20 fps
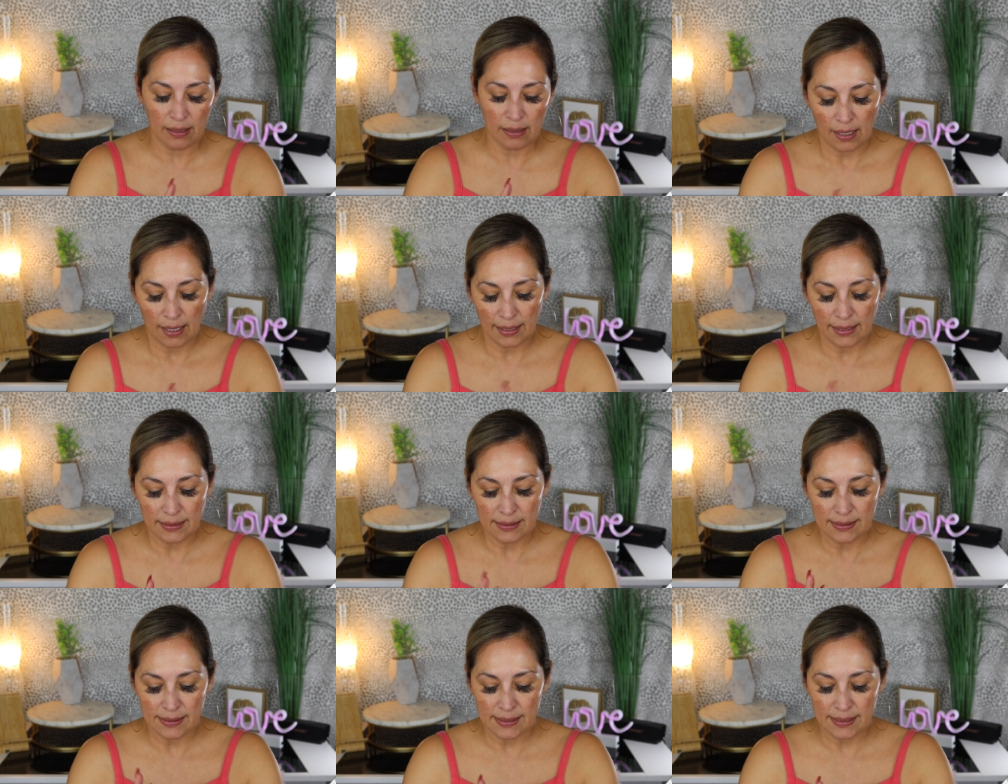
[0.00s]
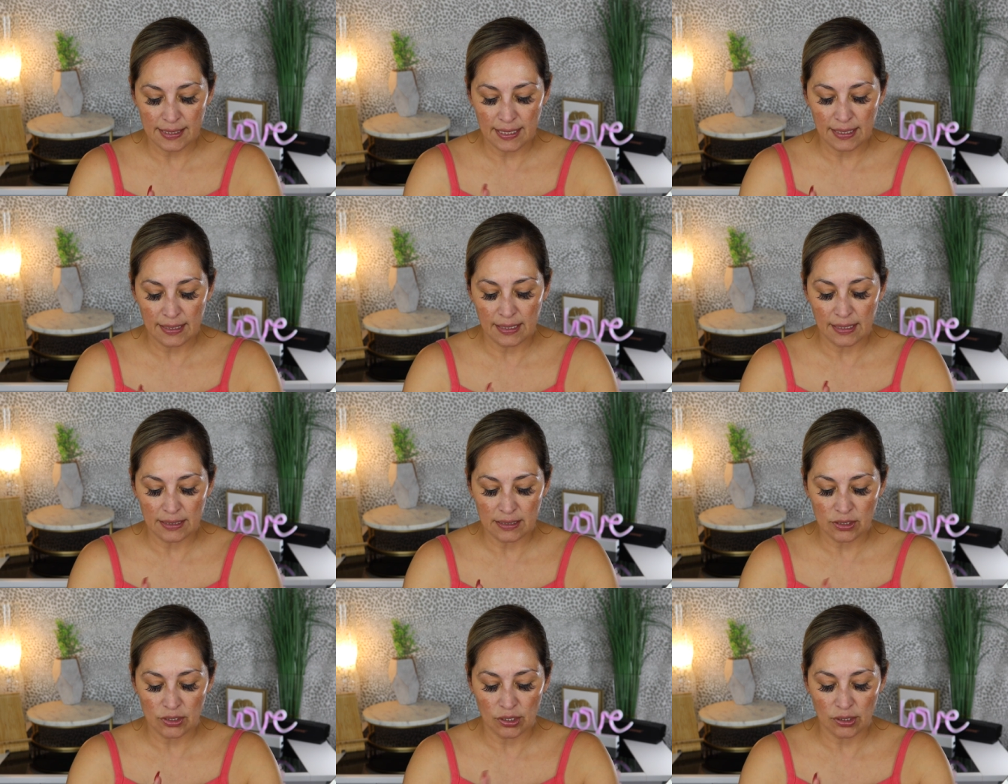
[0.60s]
I can see that
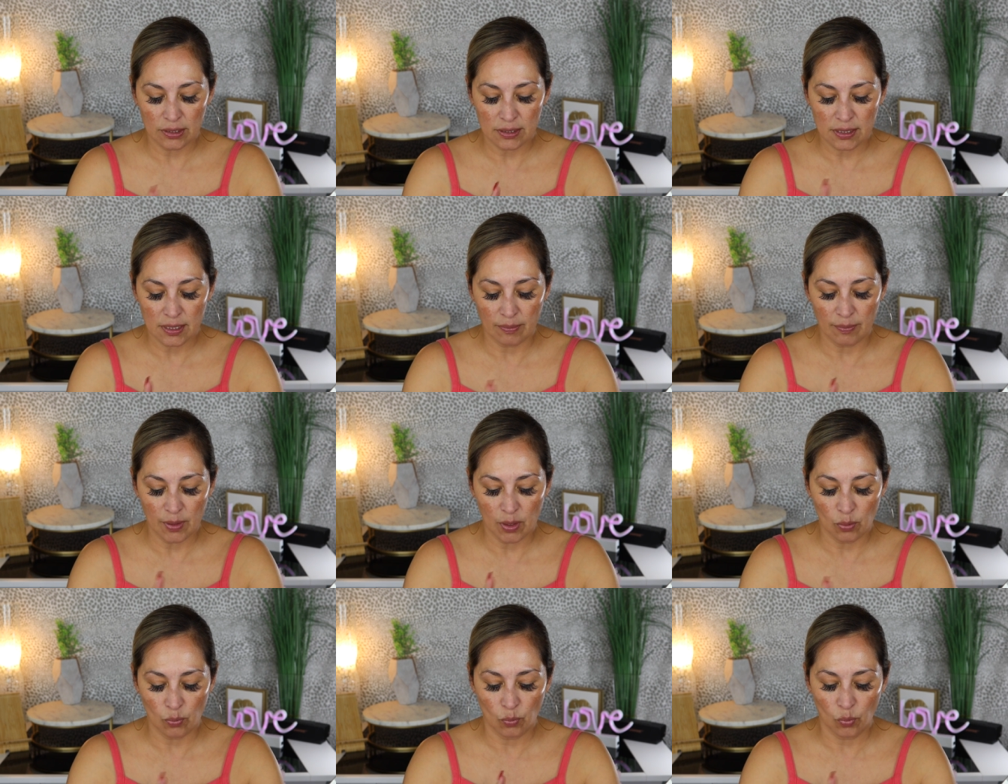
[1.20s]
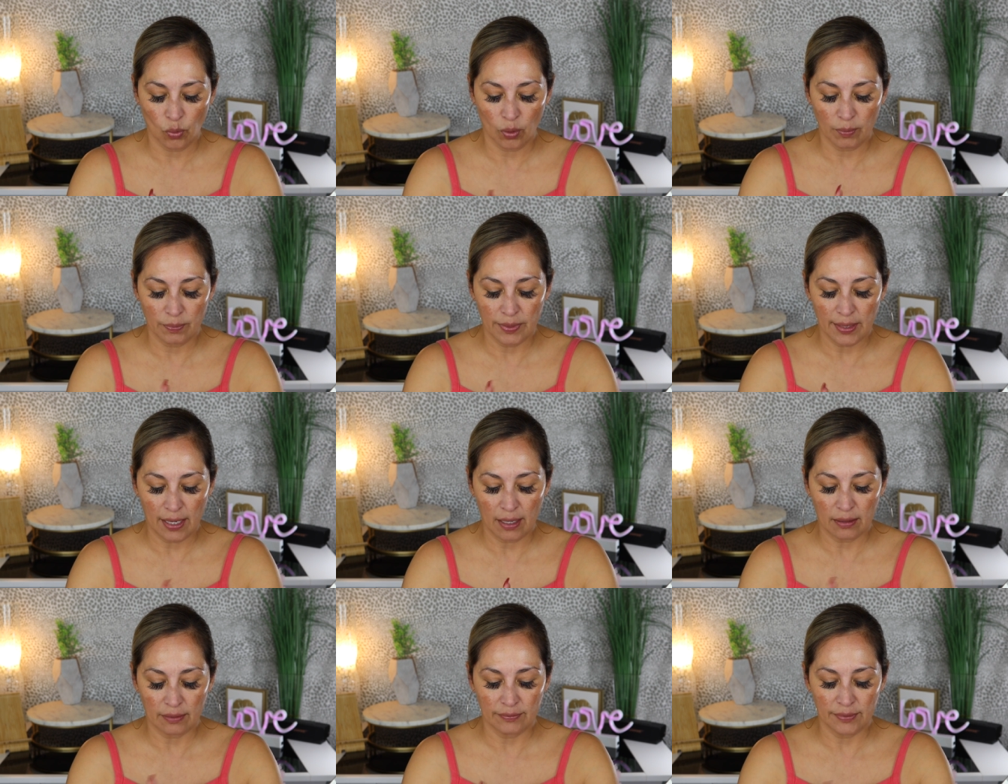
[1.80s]
it took some of the warmth
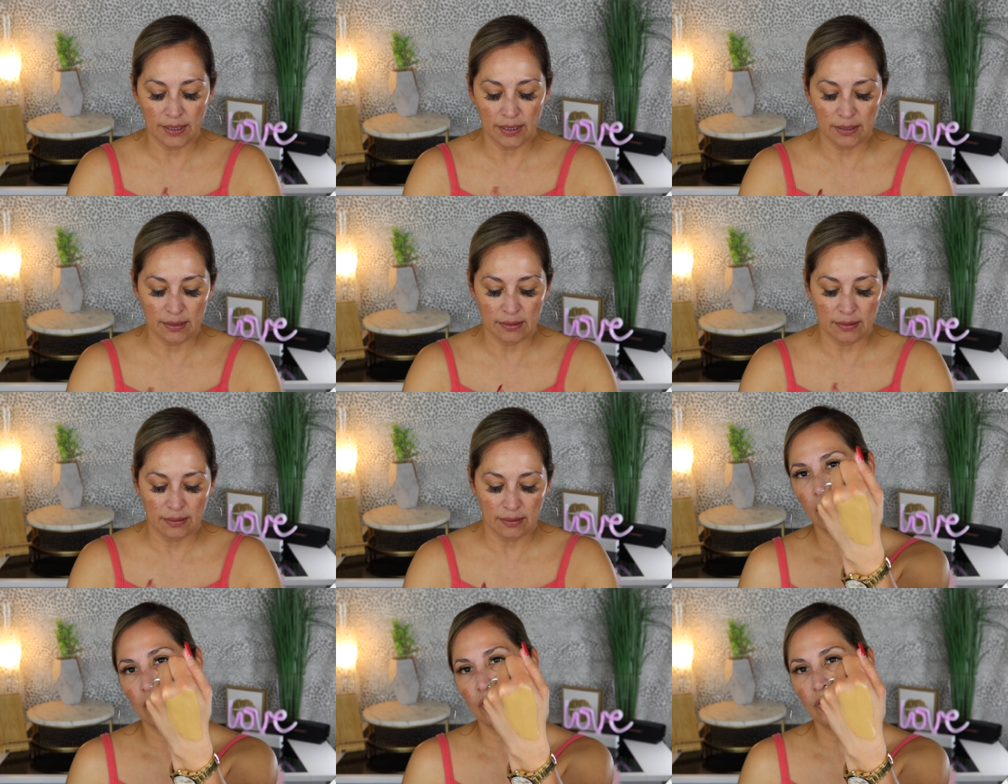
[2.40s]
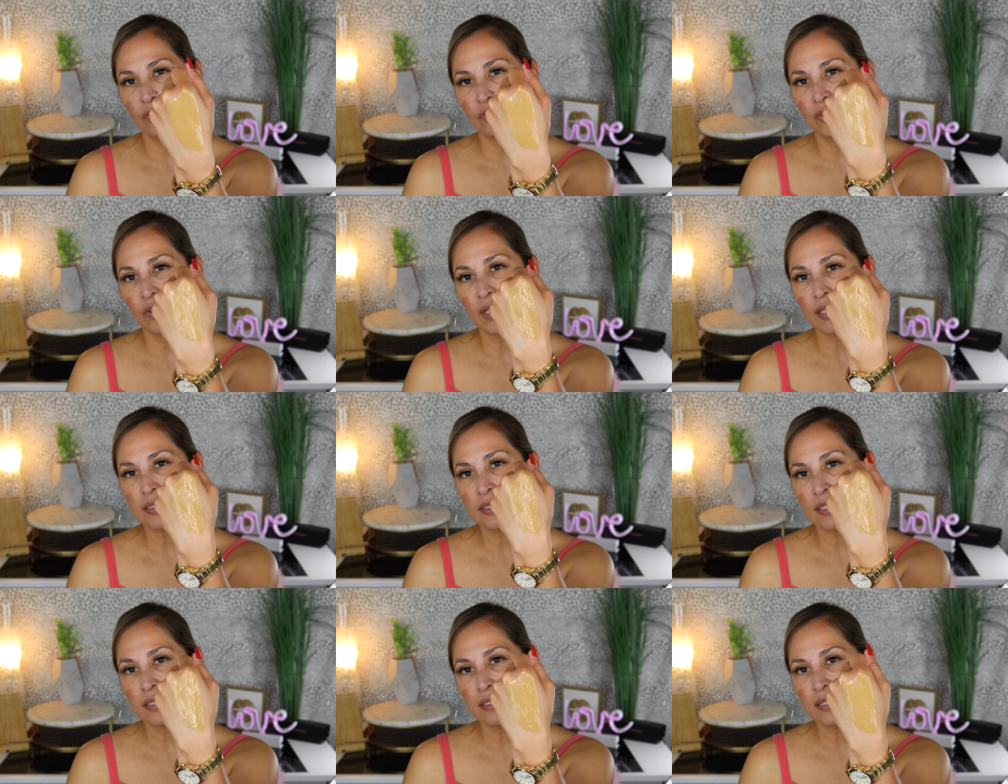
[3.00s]
out of it. I don't know if you
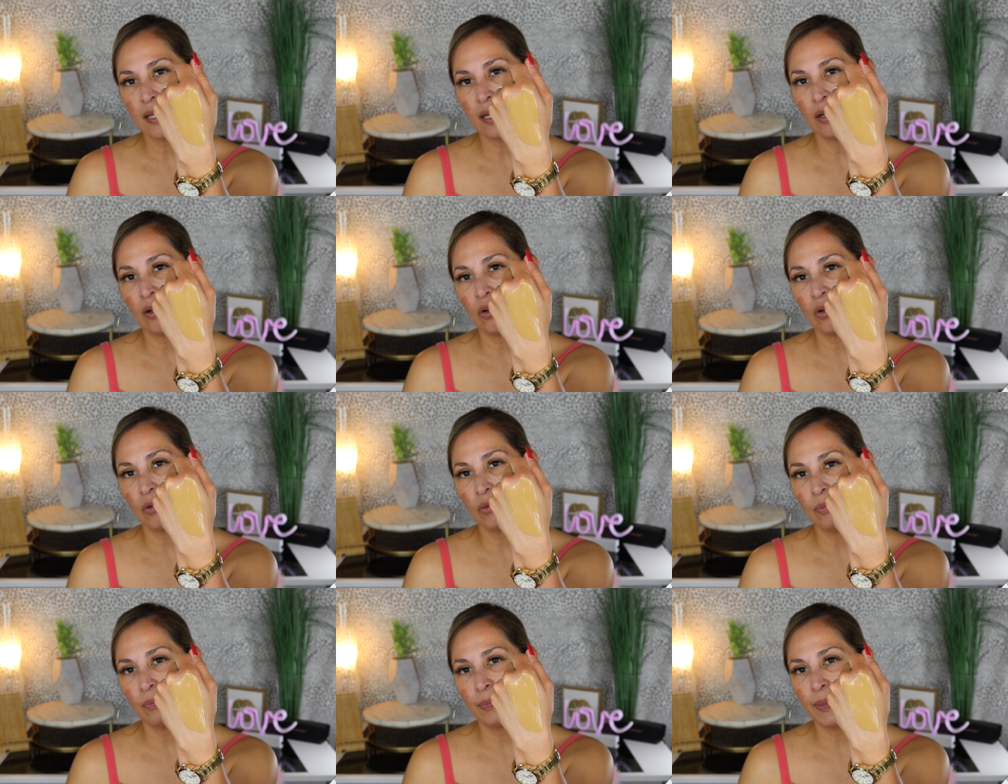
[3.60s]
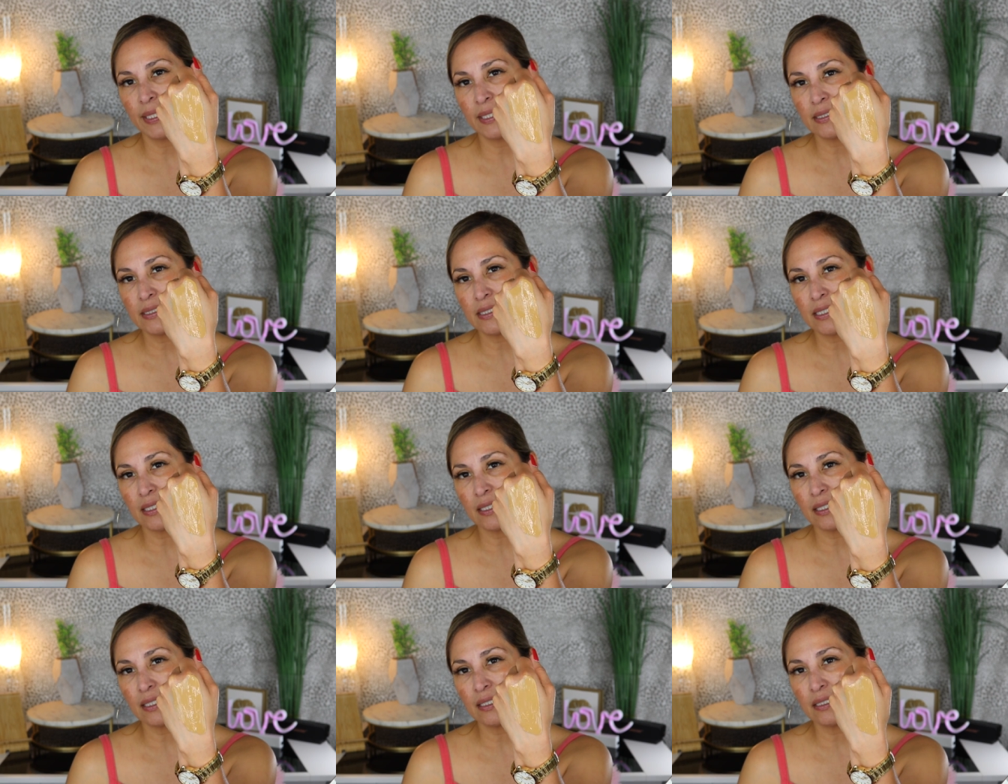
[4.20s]
guys can tell, but it
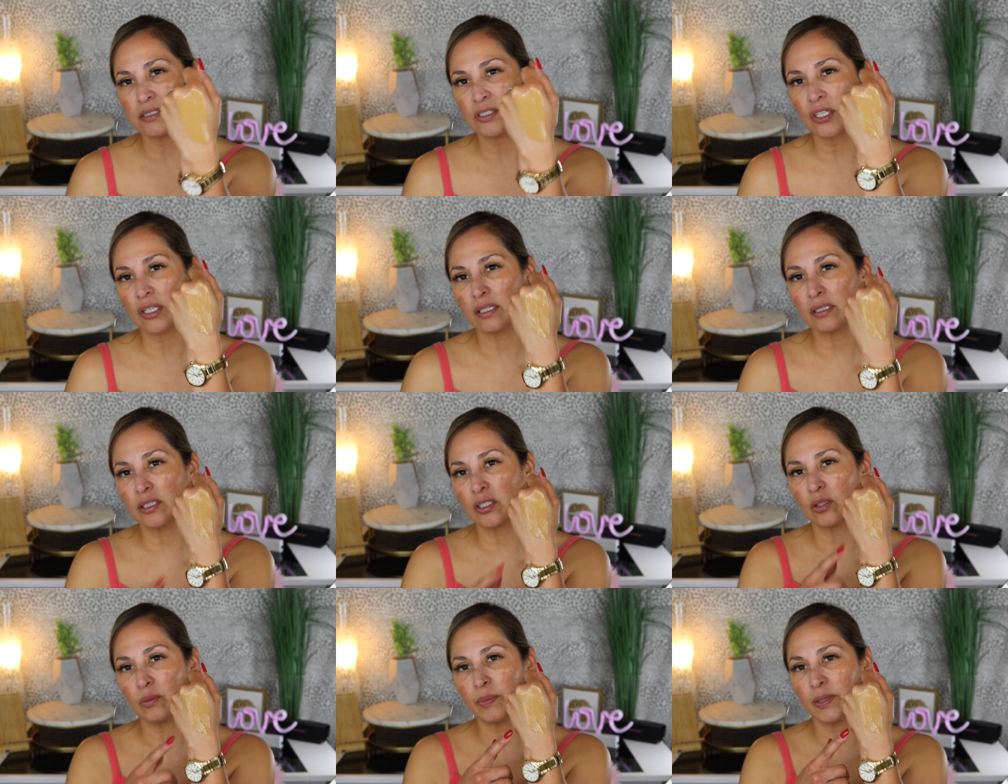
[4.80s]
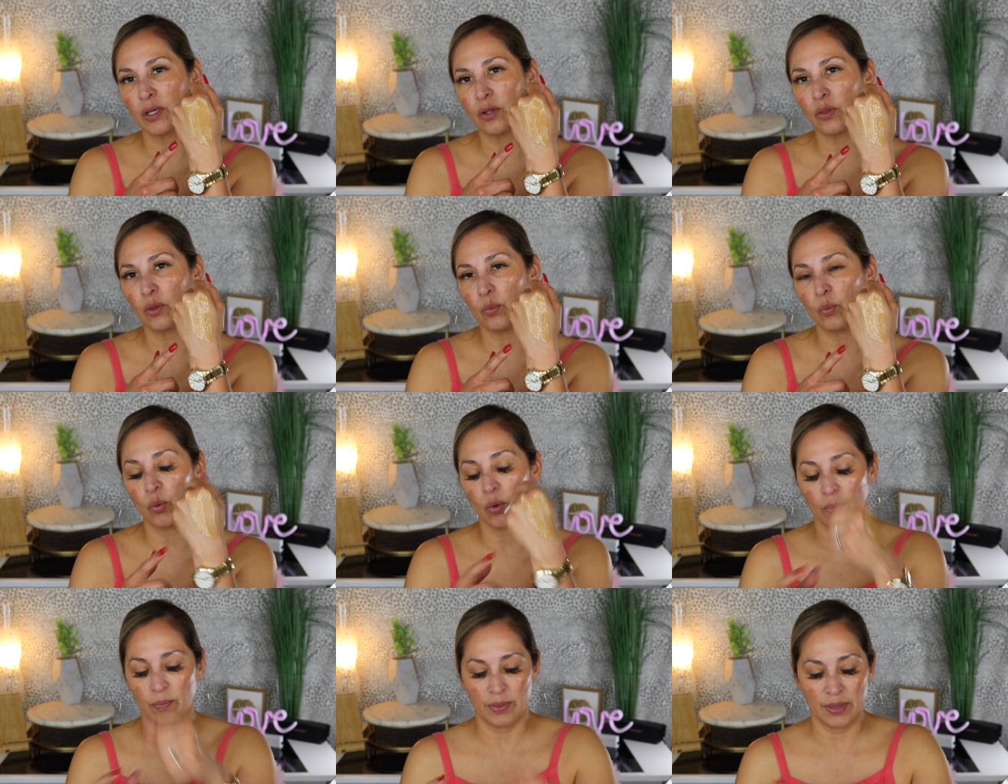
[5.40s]
did. It took a little bit of the
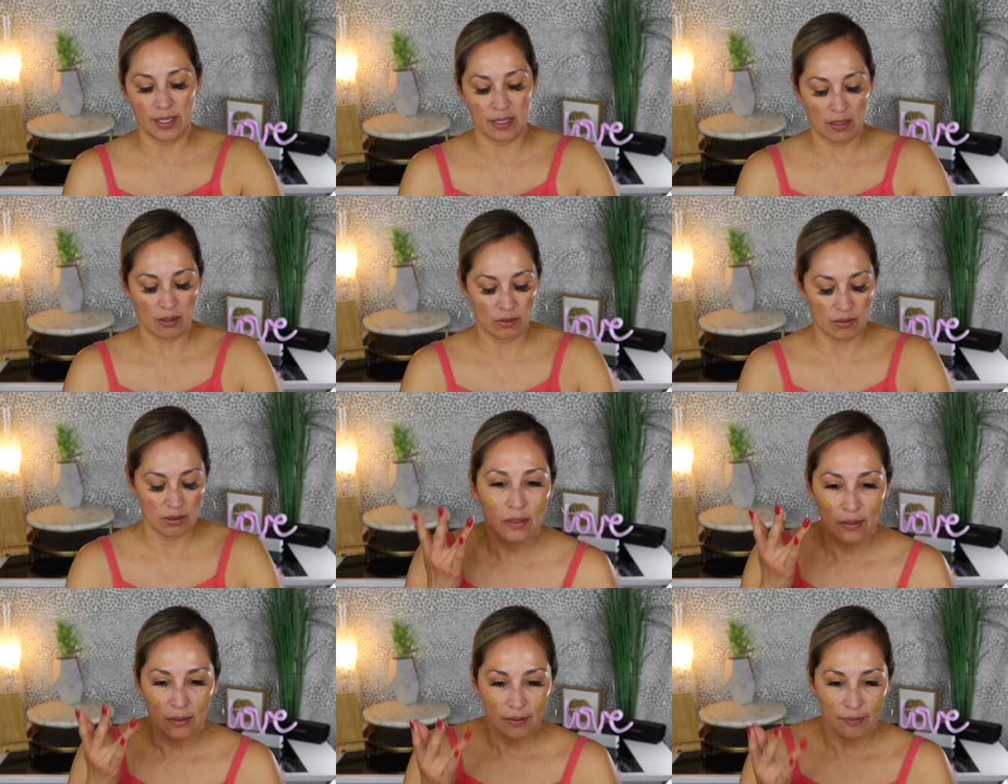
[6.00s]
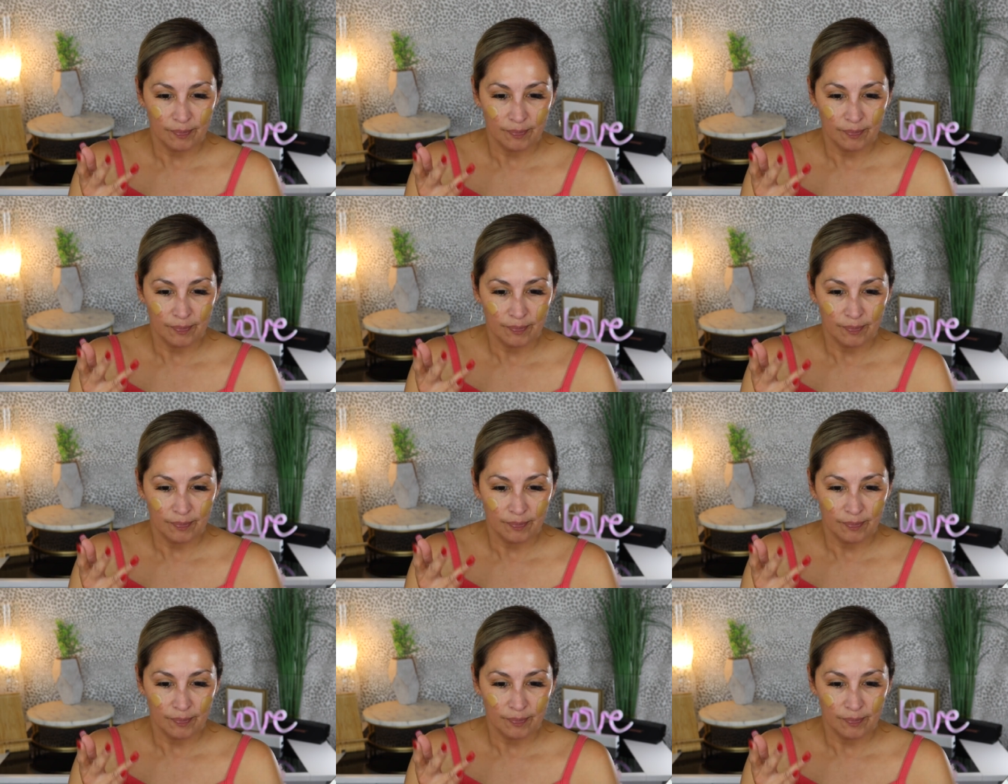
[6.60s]
warmth out.